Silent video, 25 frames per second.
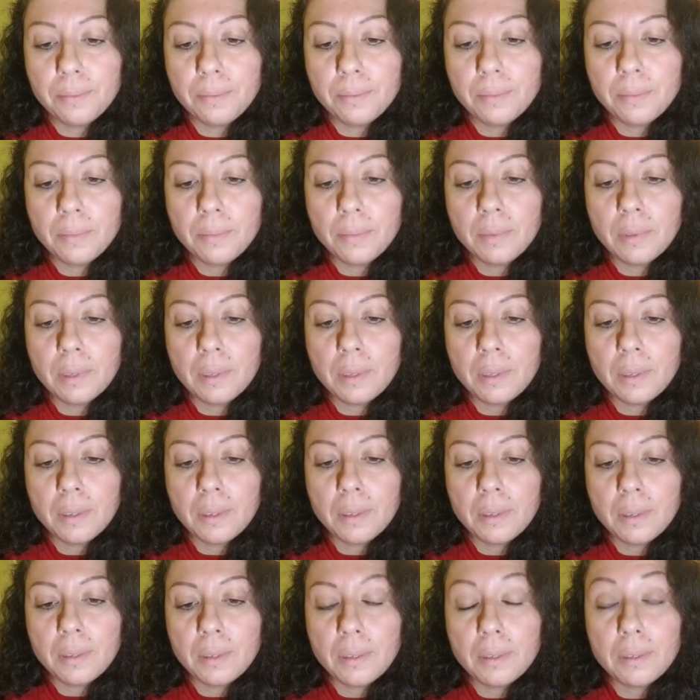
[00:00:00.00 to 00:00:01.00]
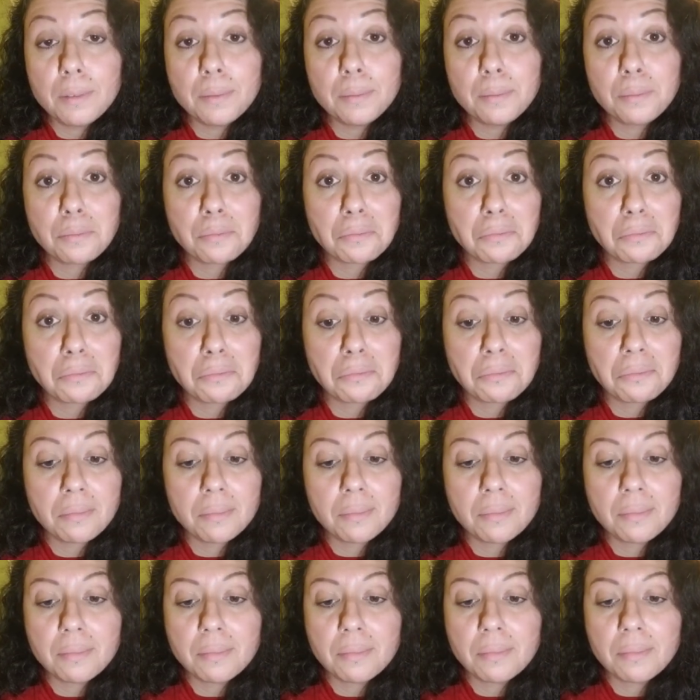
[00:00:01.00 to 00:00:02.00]

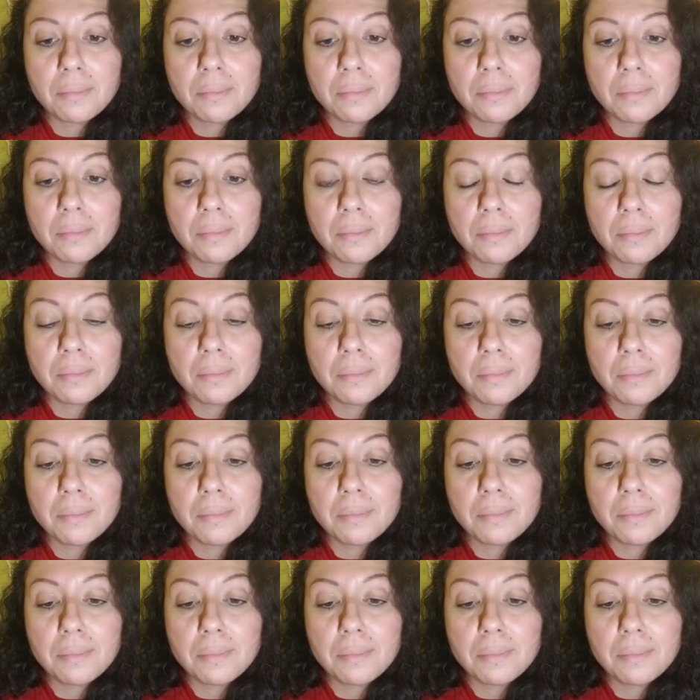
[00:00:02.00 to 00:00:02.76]
(no one is talking)